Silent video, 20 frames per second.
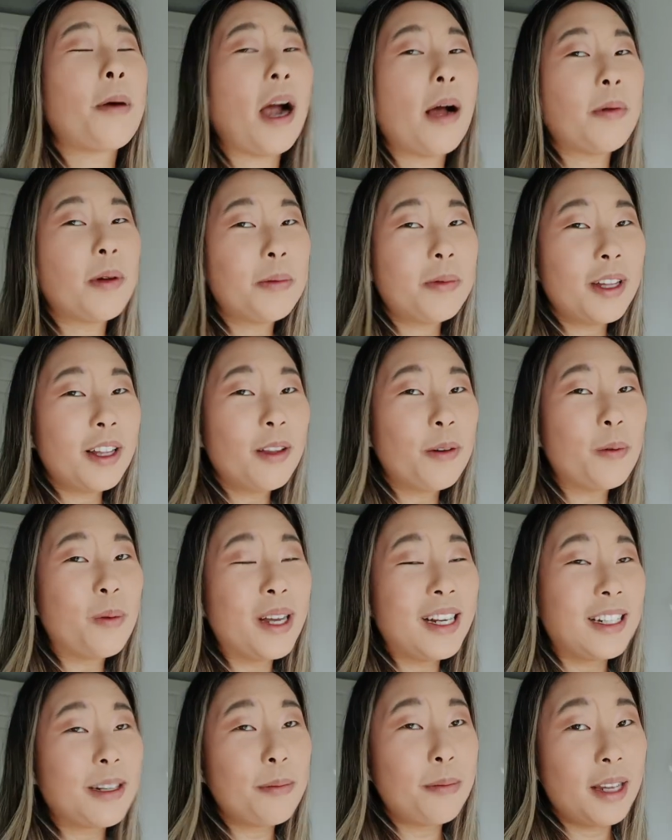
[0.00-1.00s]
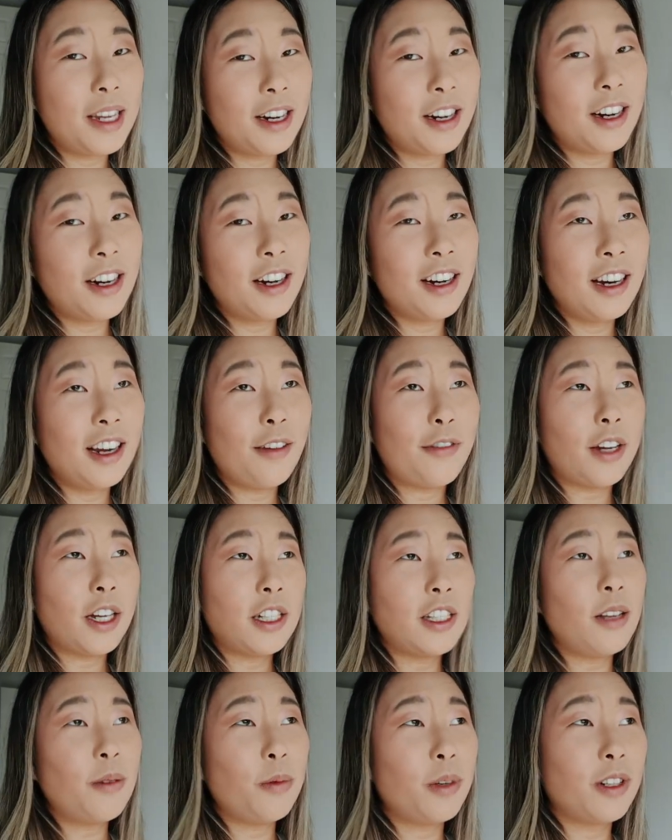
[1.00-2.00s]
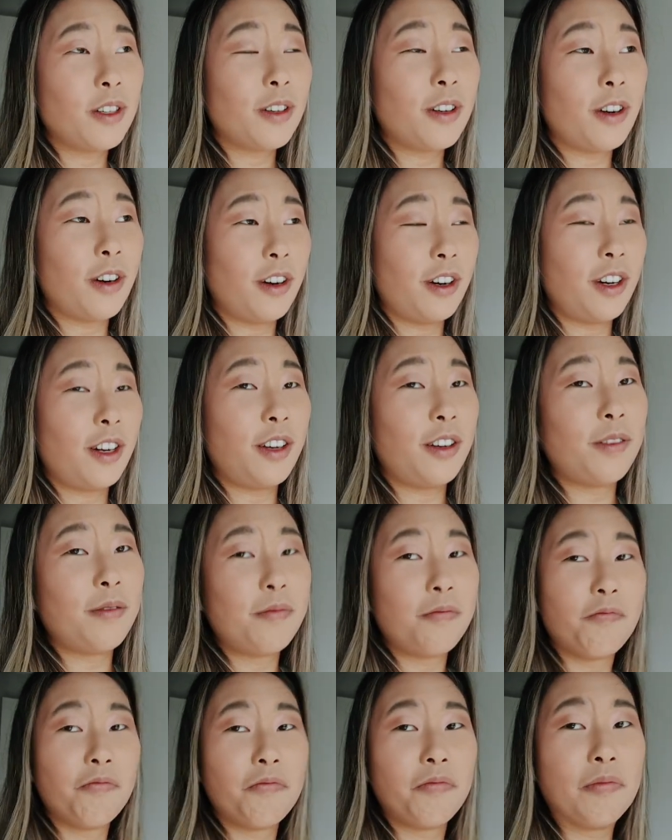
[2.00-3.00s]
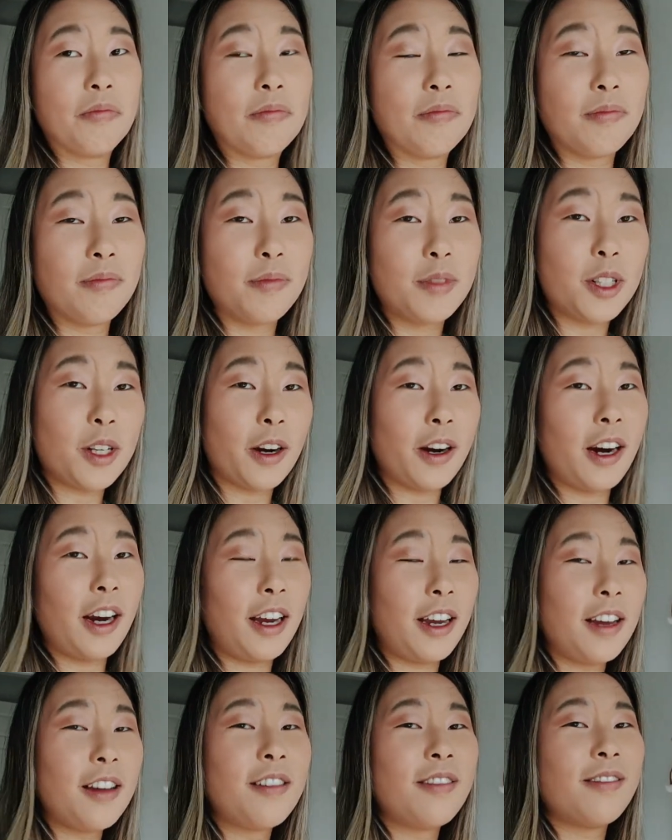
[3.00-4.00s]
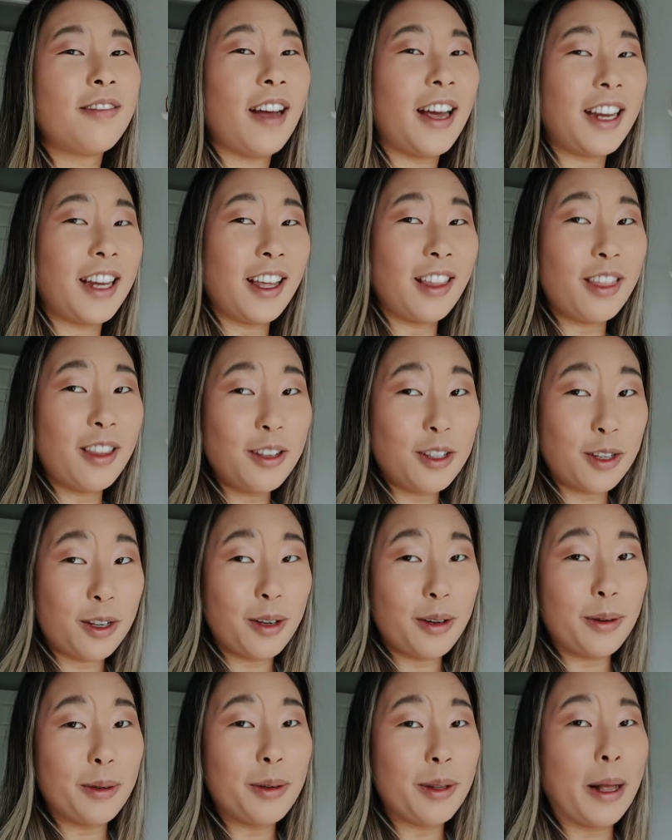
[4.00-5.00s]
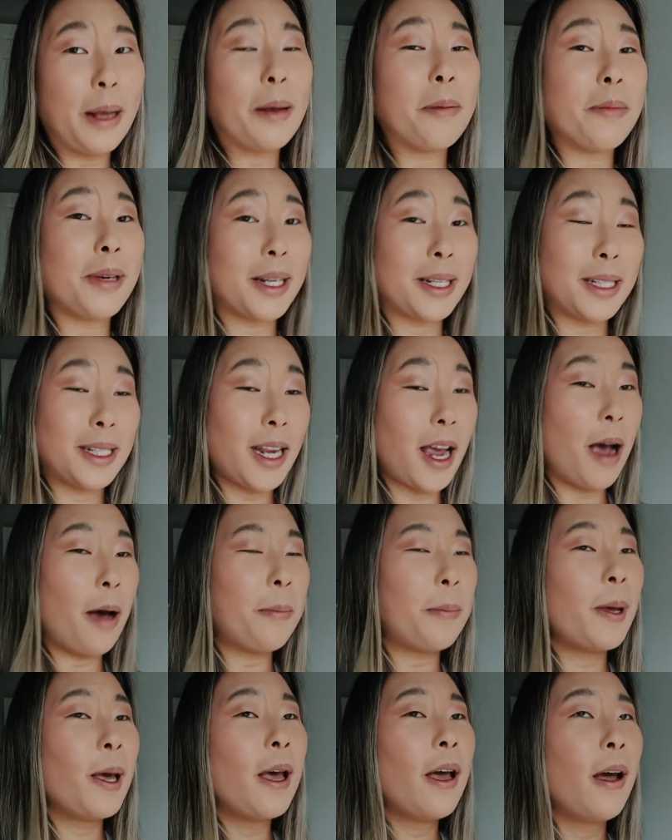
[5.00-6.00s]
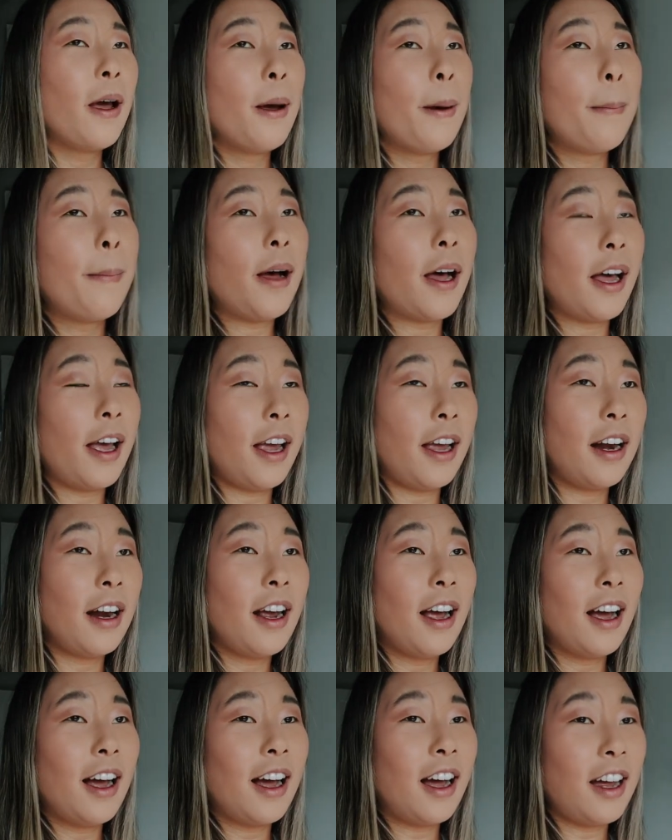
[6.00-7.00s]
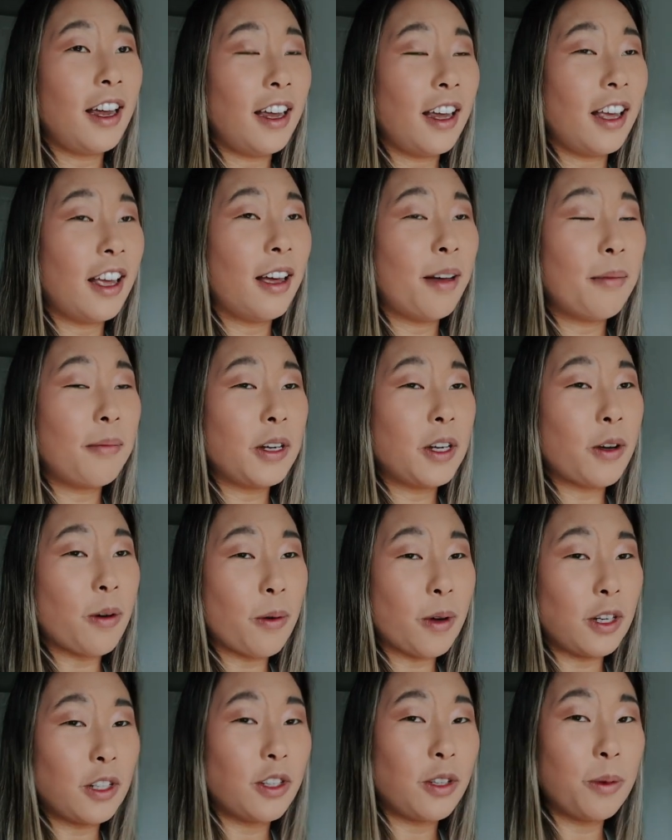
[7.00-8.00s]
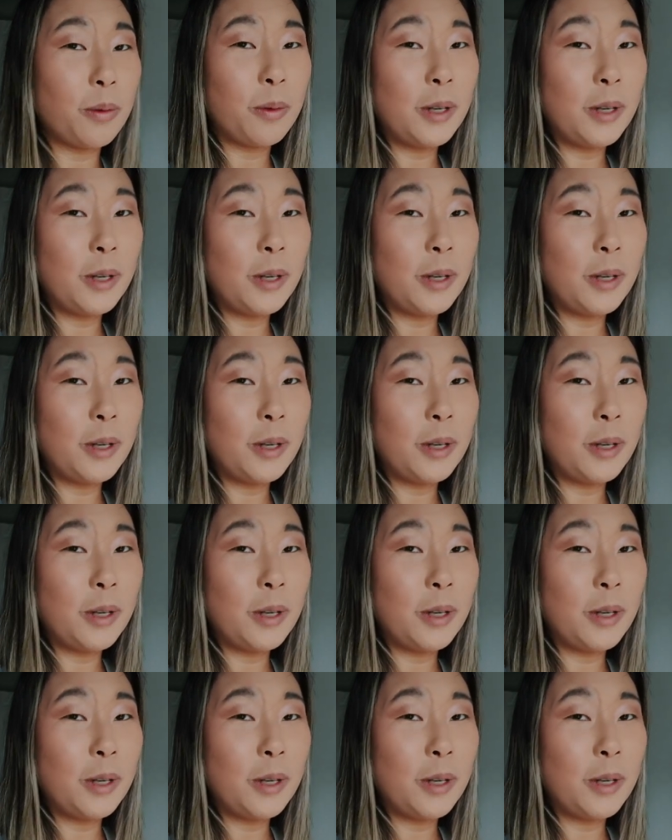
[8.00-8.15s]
Probably the Windermere, if I said Winter Garden, sorry, I get the two like mixed up, but I am going to